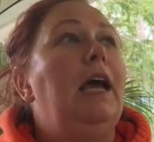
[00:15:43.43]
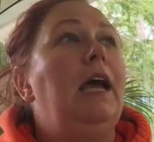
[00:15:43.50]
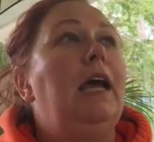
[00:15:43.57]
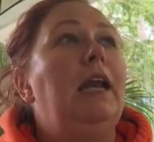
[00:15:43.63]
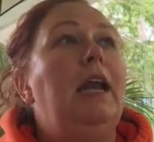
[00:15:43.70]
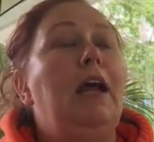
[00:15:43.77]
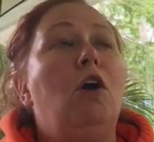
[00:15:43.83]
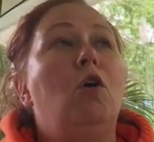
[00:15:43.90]

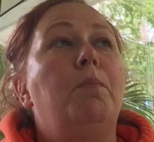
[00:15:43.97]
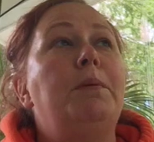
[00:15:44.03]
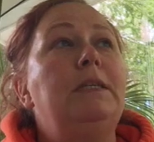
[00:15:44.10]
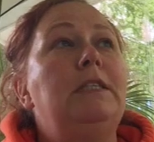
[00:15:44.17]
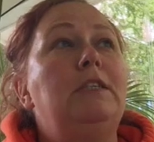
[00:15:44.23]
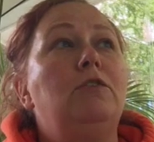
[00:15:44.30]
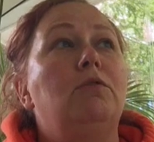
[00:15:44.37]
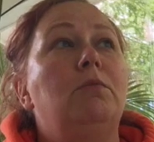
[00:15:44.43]
And I hope
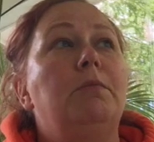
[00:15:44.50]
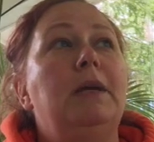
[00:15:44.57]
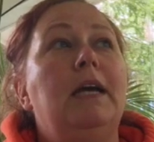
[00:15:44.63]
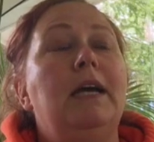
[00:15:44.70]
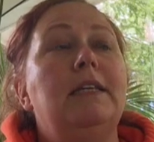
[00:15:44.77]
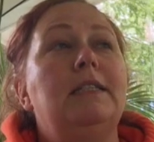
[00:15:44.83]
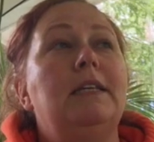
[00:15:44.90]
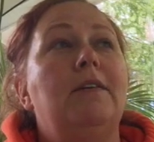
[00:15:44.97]
it's soon,
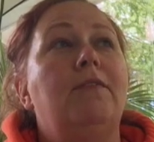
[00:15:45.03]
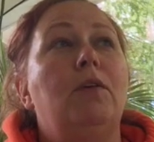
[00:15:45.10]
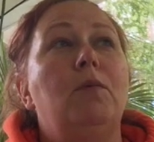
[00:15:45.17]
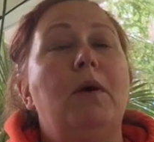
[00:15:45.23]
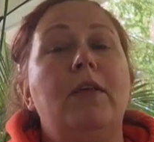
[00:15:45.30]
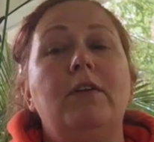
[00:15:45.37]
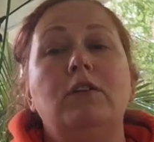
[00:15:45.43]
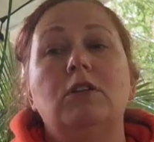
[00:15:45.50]
because if the
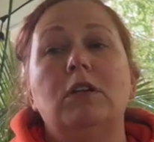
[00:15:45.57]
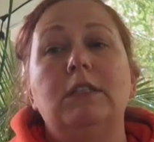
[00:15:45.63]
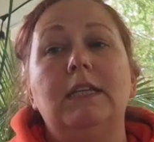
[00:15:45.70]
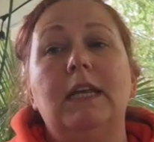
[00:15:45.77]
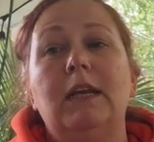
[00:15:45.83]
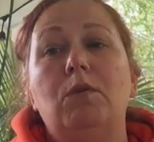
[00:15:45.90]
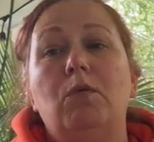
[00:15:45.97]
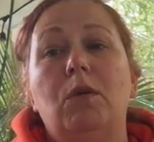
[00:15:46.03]
weather starts
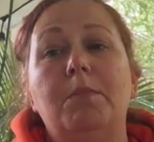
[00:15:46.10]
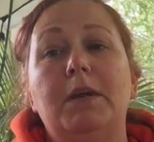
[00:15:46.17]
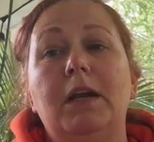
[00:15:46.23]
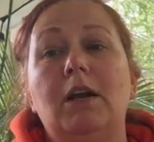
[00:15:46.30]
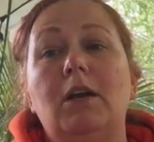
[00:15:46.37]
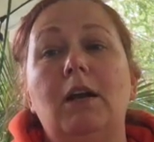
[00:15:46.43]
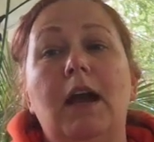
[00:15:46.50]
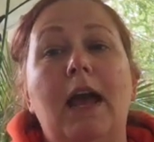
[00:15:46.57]
getting warm
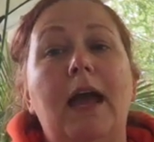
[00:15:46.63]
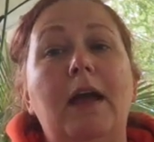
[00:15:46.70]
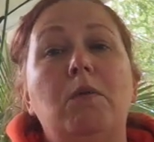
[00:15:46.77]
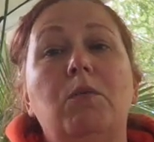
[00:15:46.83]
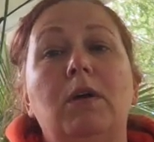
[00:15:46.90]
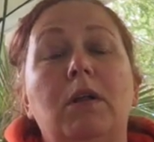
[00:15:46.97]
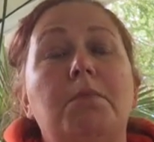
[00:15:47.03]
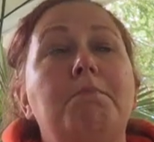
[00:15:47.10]
here, I
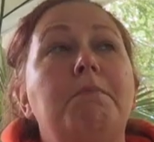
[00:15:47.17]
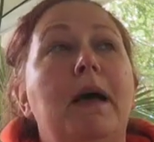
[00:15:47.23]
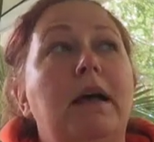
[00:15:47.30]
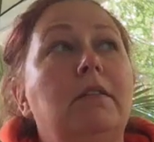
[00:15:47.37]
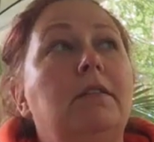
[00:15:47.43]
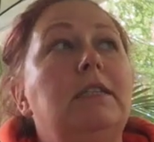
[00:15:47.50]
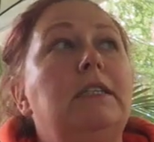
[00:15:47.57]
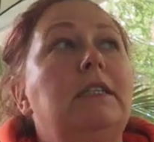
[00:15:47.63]
will
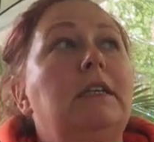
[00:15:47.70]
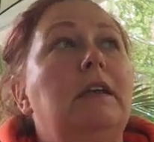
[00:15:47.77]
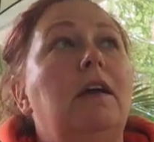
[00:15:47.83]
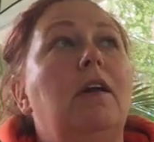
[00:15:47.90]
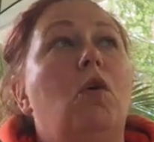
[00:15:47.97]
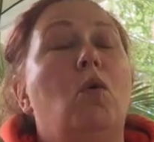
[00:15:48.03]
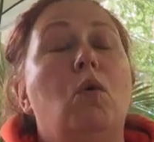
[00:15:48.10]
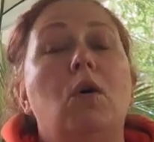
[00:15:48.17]
melt
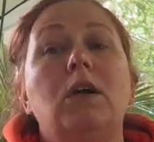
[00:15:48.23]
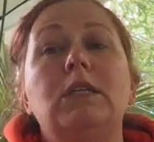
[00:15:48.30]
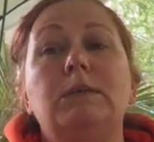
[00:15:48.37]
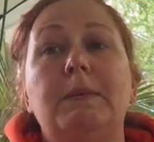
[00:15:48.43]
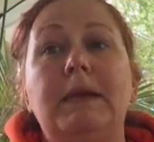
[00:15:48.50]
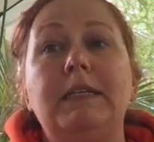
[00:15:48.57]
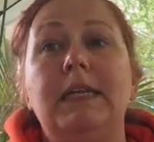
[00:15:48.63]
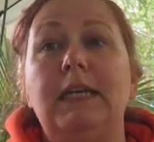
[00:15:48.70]
or
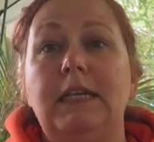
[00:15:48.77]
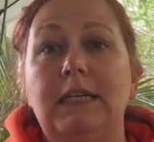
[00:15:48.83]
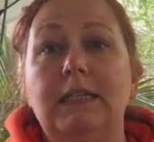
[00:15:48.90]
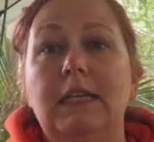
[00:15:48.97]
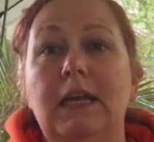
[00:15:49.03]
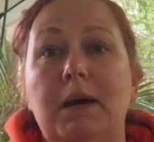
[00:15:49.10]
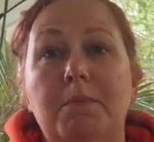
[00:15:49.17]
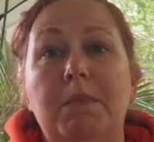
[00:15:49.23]

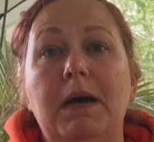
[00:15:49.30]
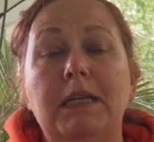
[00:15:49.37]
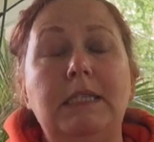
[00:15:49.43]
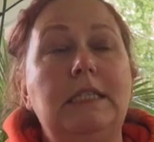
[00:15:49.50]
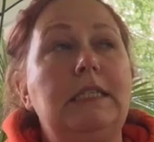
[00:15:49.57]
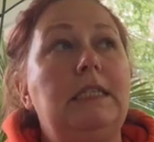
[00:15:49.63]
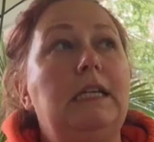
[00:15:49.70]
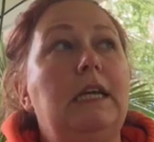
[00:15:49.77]
spontaneously
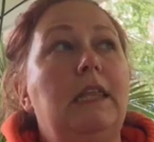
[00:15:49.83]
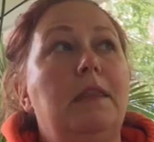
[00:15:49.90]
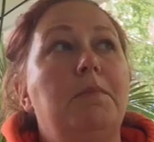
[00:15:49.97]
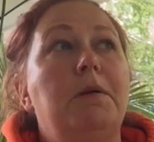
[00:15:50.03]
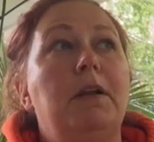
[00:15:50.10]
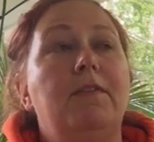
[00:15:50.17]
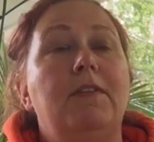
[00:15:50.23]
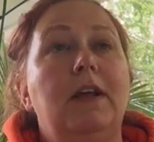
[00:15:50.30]
combust in the
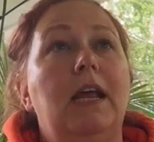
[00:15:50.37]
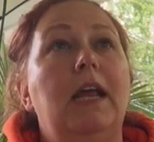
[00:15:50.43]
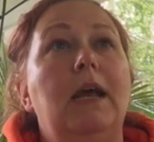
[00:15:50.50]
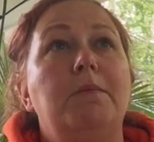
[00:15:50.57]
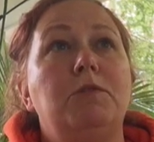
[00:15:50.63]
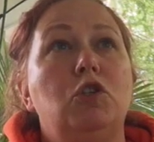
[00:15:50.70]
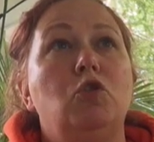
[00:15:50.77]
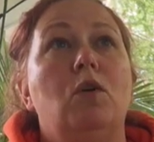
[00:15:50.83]
middle of the night.
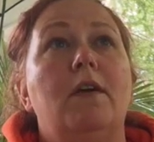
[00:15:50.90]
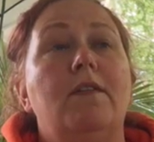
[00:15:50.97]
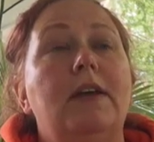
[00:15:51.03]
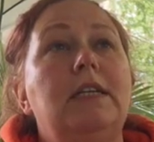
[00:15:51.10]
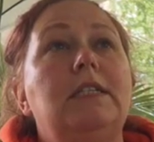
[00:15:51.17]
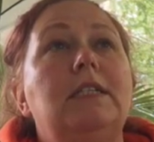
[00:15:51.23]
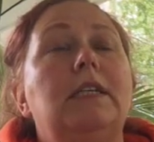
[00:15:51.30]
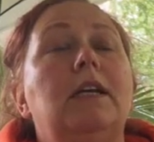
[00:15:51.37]
I'm sure of
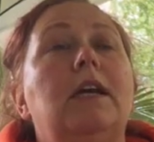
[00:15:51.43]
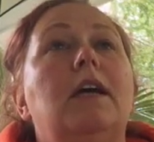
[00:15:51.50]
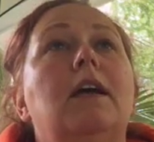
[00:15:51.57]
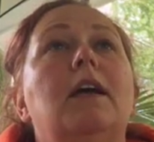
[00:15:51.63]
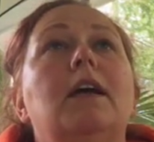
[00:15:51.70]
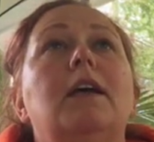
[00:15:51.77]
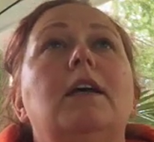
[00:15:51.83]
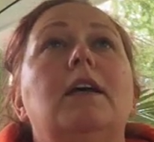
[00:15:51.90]
it.
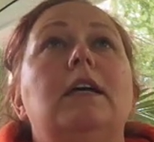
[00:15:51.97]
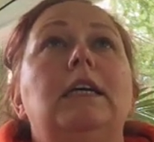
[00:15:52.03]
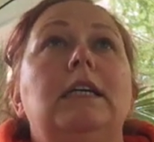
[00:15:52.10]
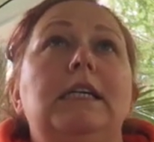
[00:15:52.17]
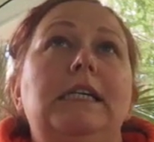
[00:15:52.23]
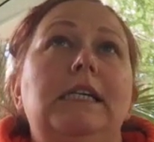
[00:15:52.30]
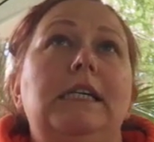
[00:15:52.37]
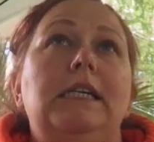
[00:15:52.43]

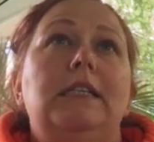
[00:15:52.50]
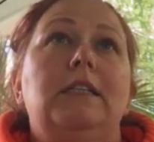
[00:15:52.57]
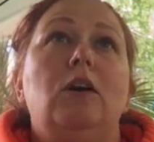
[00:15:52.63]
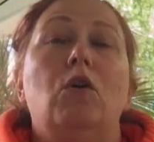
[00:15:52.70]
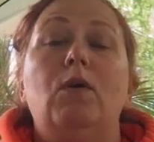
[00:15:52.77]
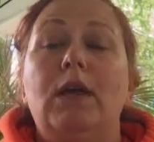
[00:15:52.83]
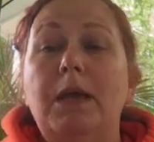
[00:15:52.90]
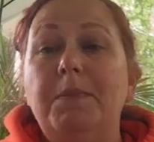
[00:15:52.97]

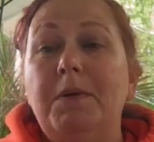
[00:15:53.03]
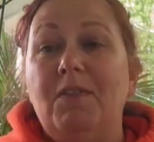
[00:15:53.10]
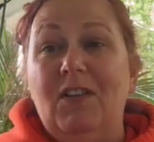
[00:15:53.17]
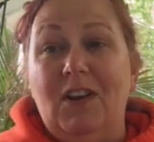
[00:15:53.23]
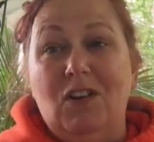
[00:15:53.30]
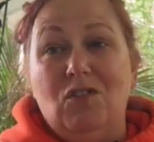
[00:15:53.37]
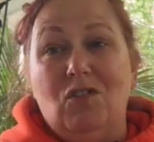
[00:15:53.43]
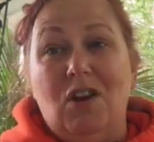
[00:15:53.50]
So keep your
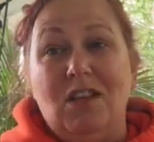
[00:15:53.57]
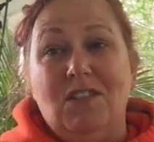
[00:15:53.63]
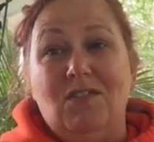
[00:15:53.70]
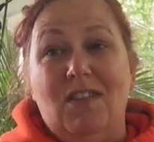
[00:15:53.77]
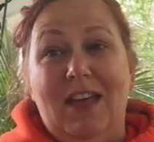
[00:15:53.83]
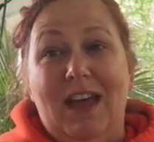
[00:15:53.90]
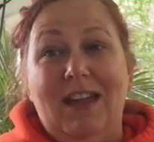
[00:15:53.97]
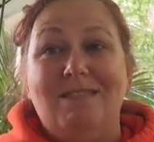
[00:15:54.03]
fingers crossed for
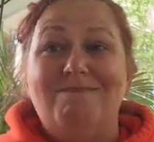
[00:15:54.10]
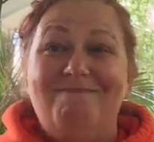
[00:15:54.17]
that.